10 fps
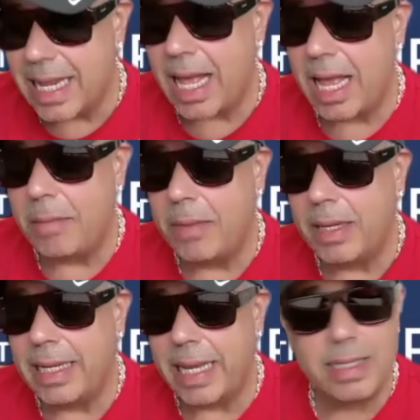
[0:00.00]
time
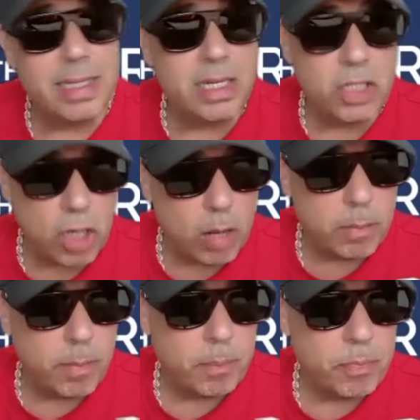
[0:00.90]
gets the
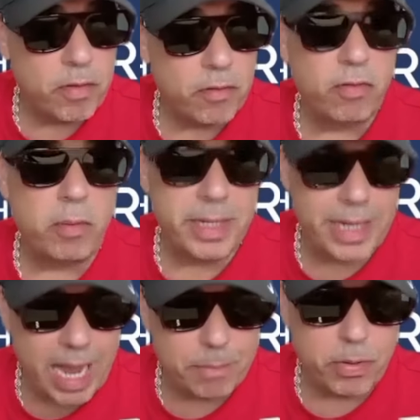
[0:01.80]
jump from the
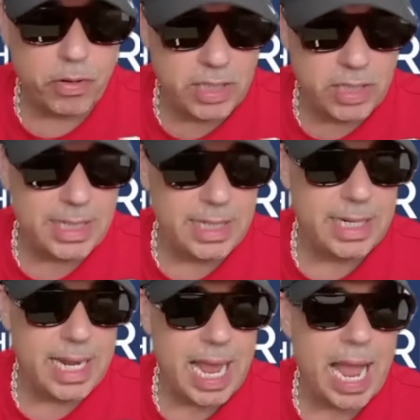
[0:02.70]
catbird seat
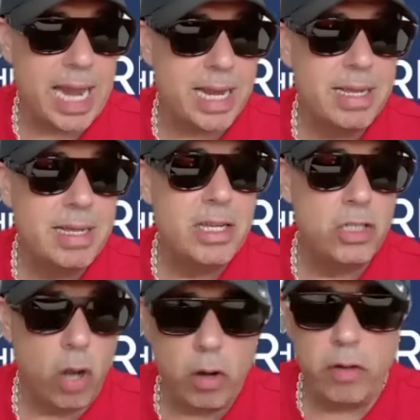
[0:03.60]
and
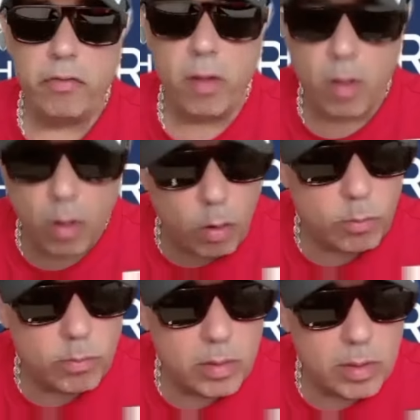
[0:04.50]
turning for
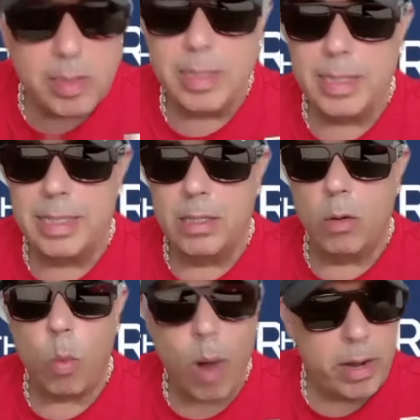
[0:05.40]
home.
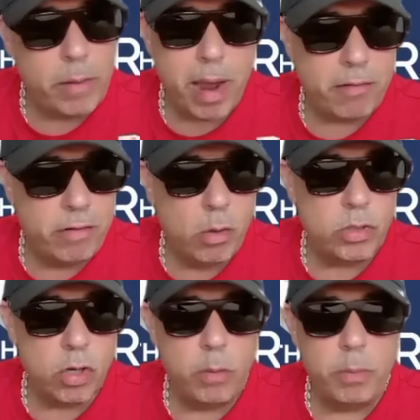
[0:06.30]
White Barrio
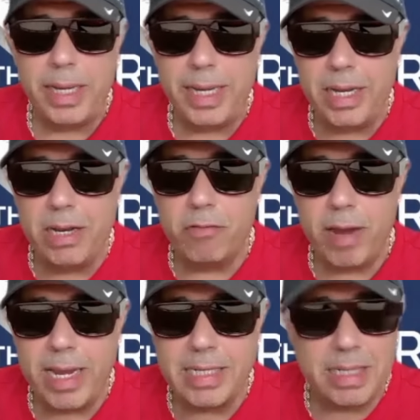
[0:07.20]
was going to be in the
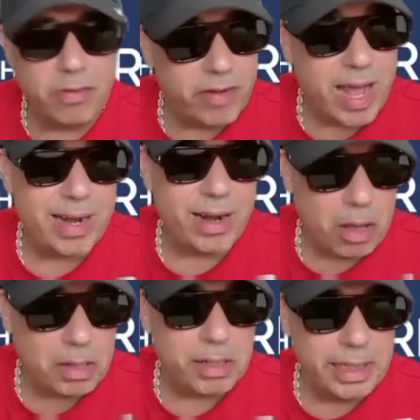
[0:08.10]
race, if not
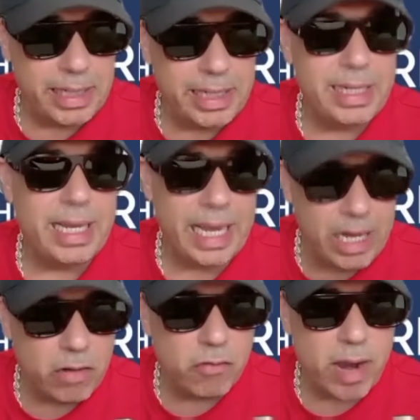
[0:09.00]
on the lead,
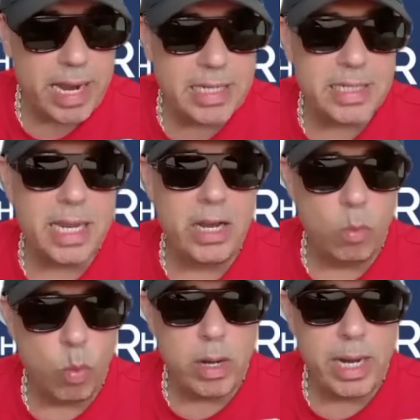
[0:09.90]
in the race, and the
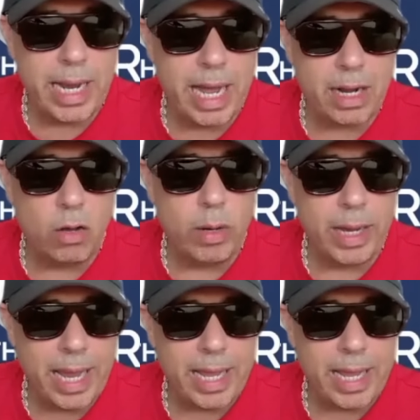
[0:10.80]
one they got to go get.